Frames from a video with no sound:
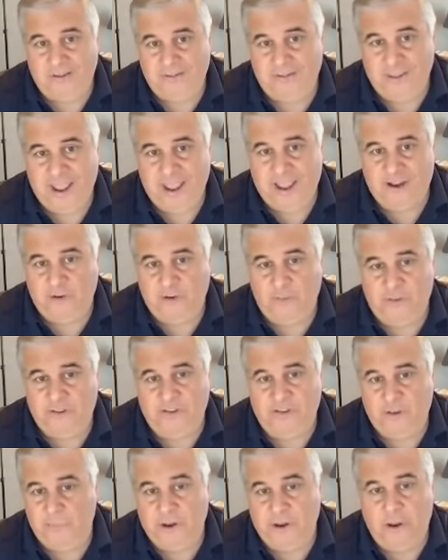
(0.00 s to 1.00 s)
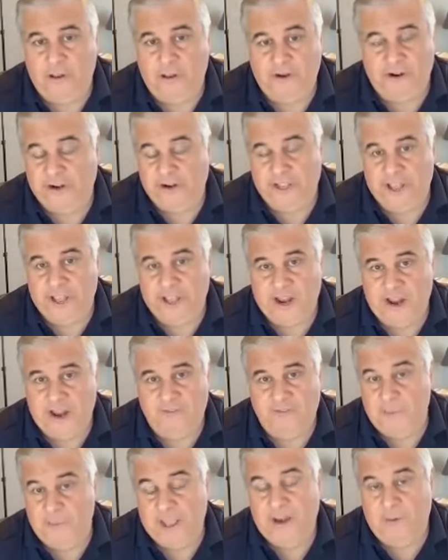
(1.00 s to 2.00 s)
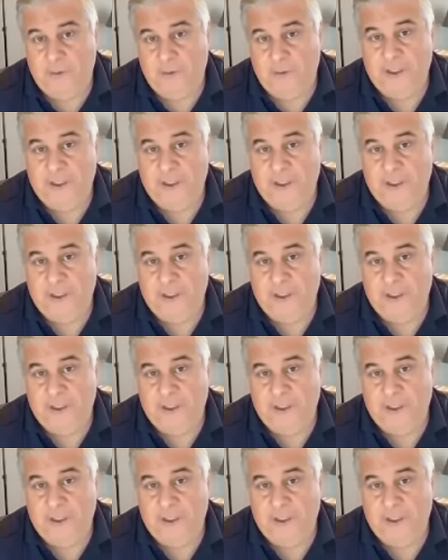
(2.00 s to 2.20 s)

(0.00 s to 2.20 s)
annually is going to be all you're going to get out of them anyway.